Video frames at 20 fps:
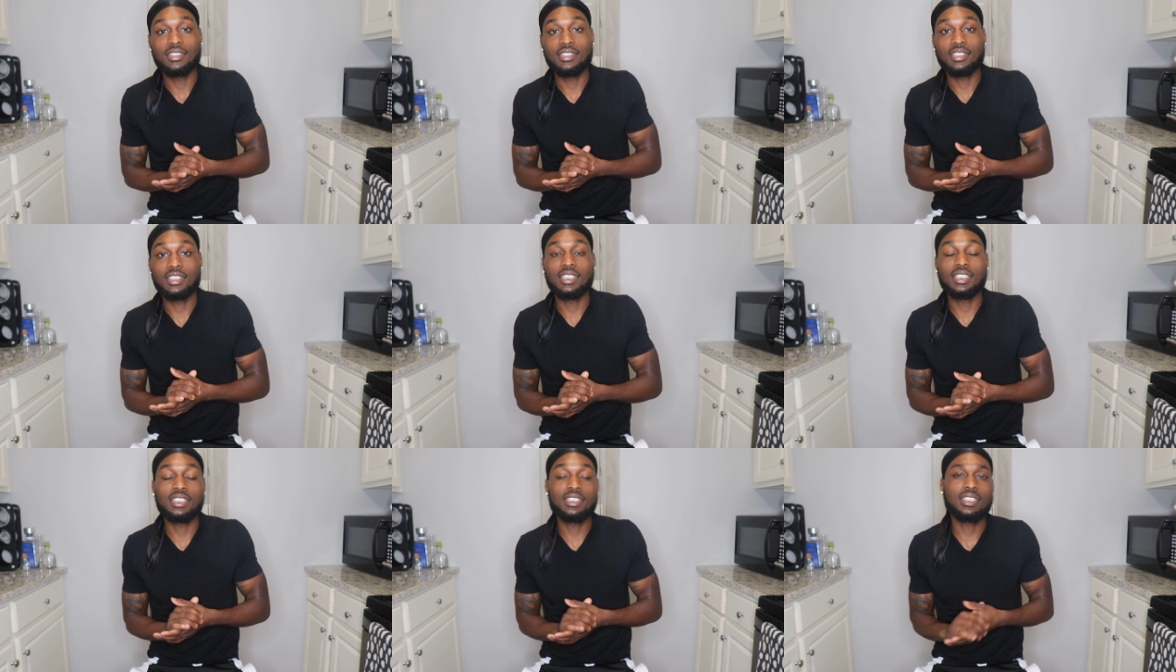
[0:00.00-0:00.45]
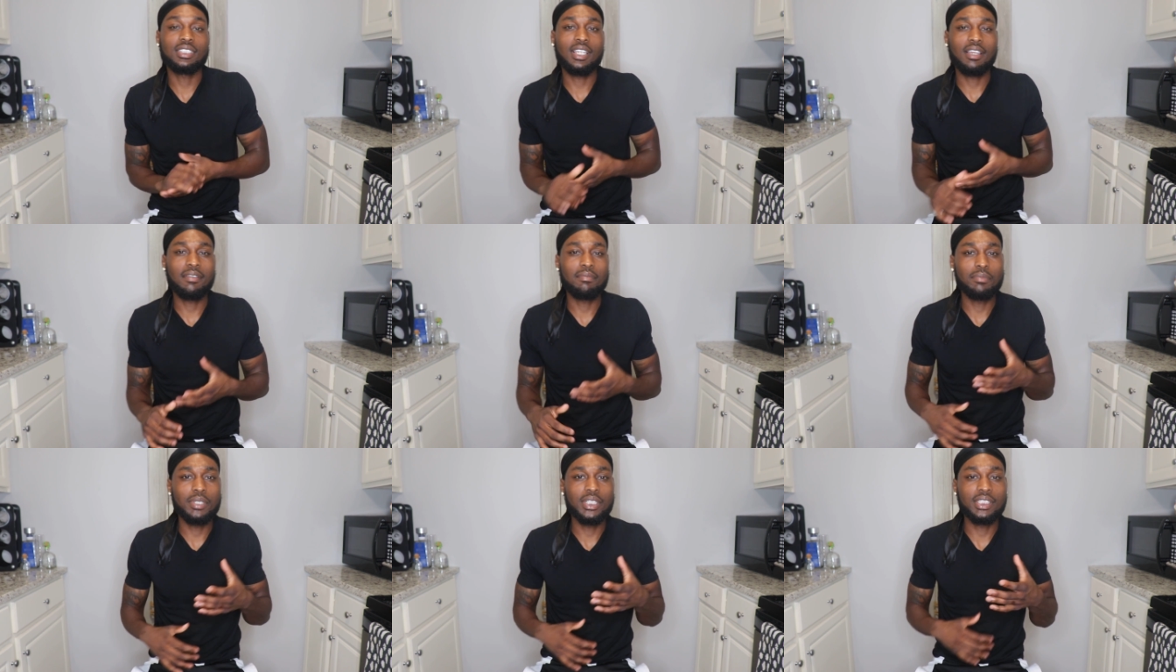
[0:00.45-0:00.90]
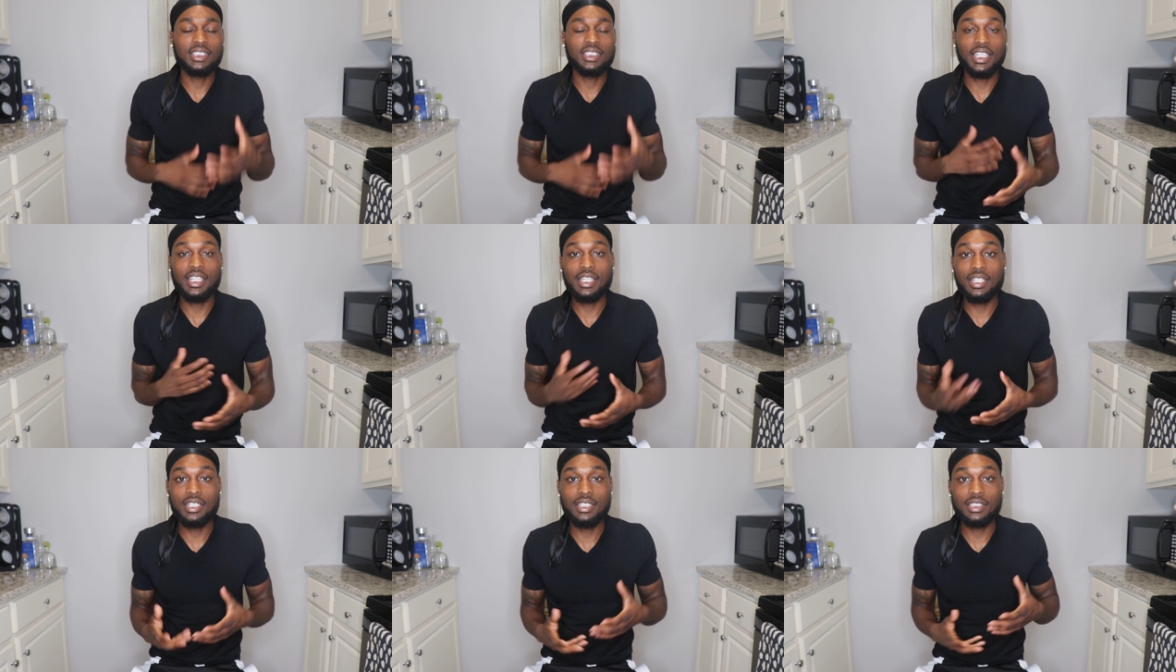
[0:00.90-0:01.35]
since I've been
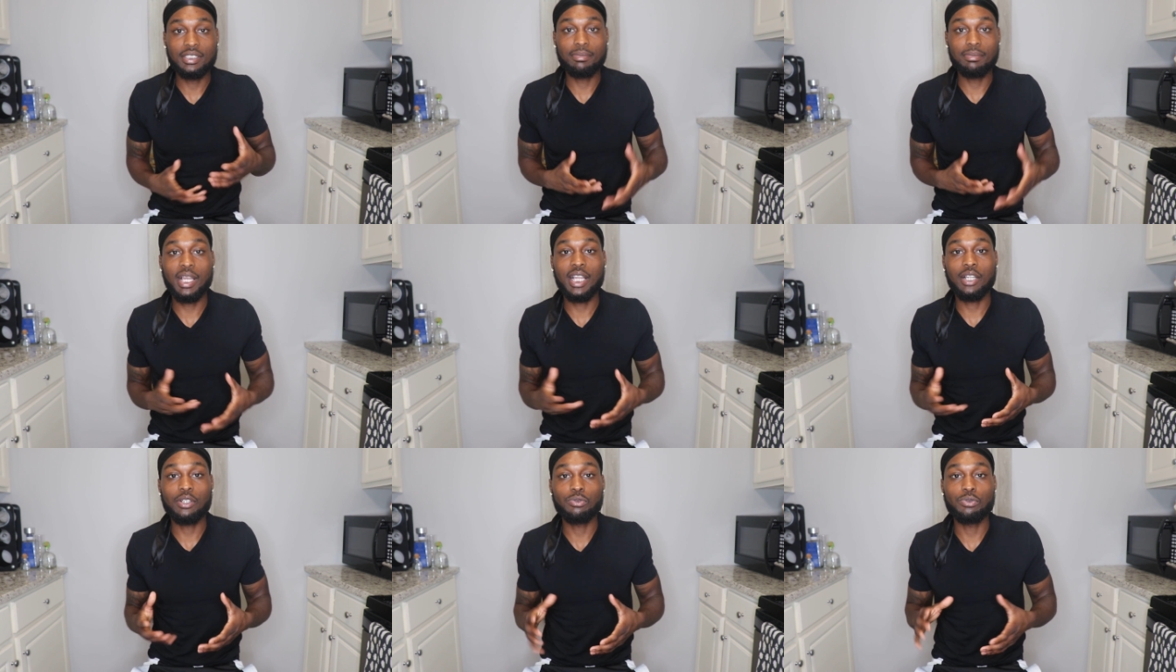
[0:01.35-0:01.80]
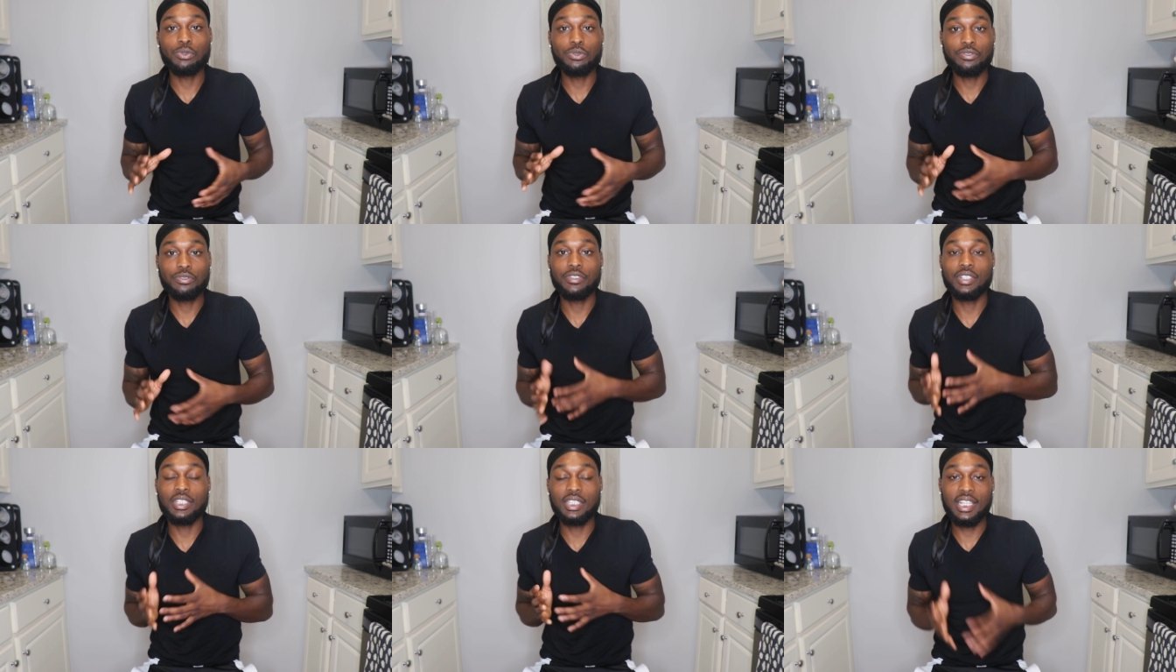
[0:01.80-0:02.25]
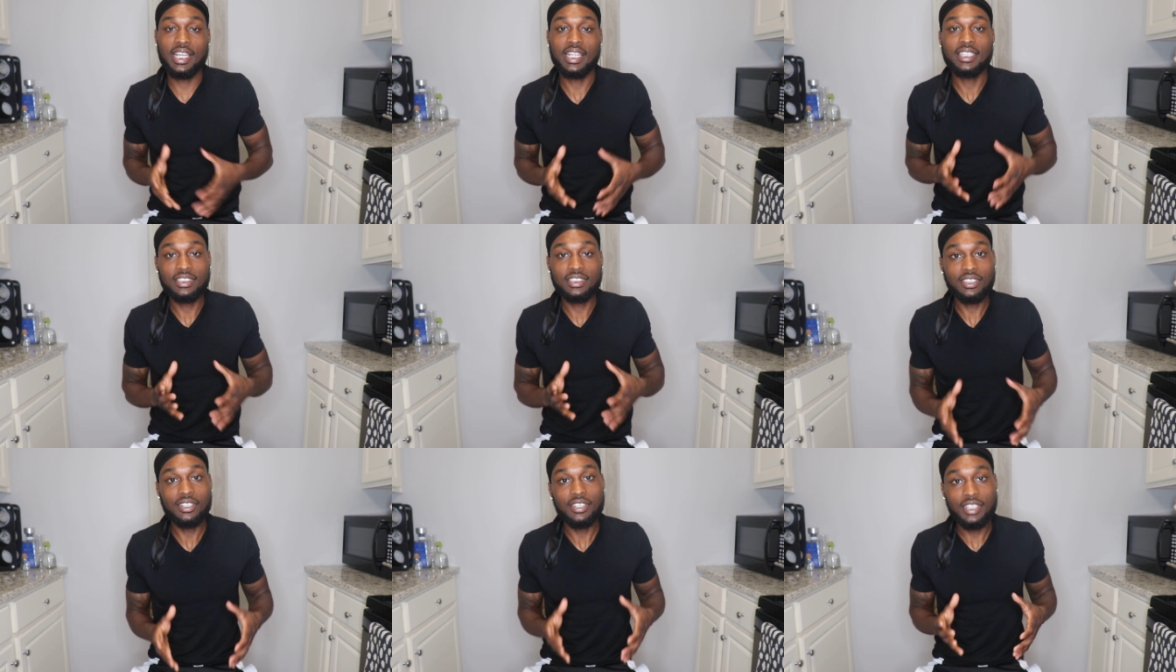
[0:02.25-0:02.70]
taking this Maca Root for the
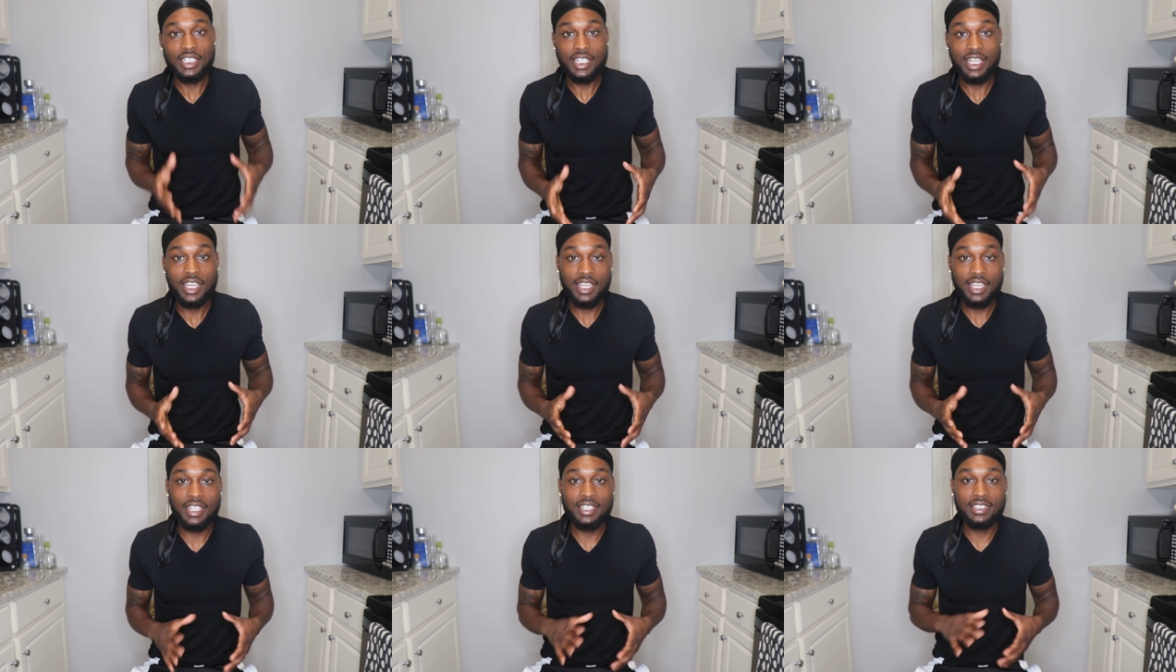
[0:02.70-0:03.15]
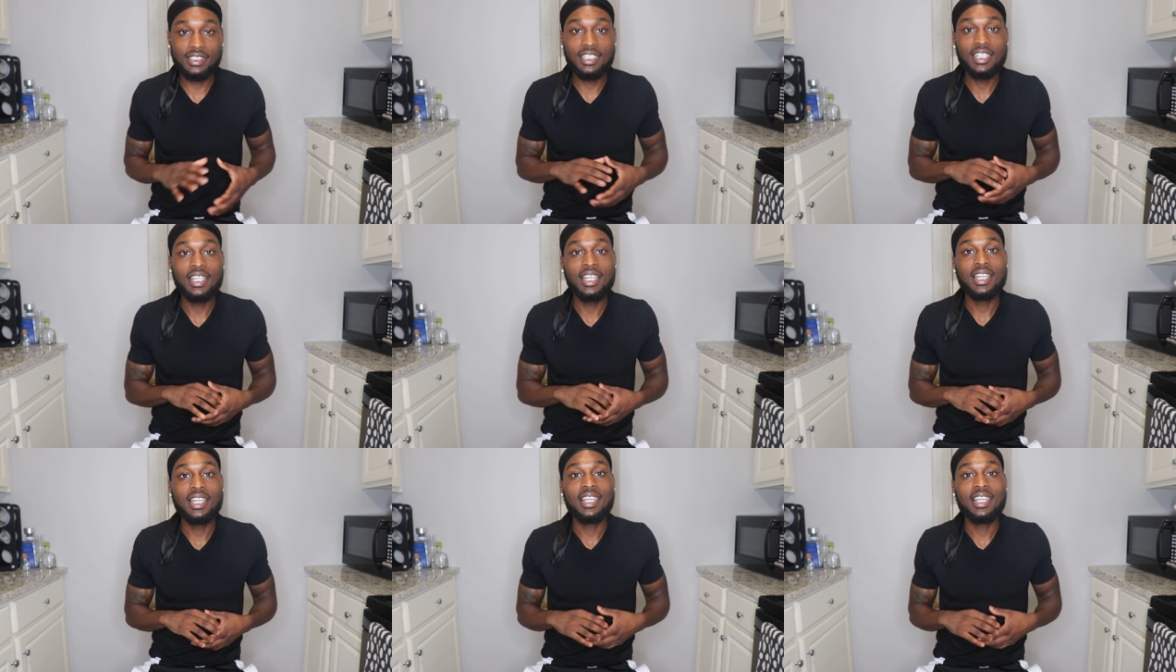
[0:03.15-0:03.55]
last 30 days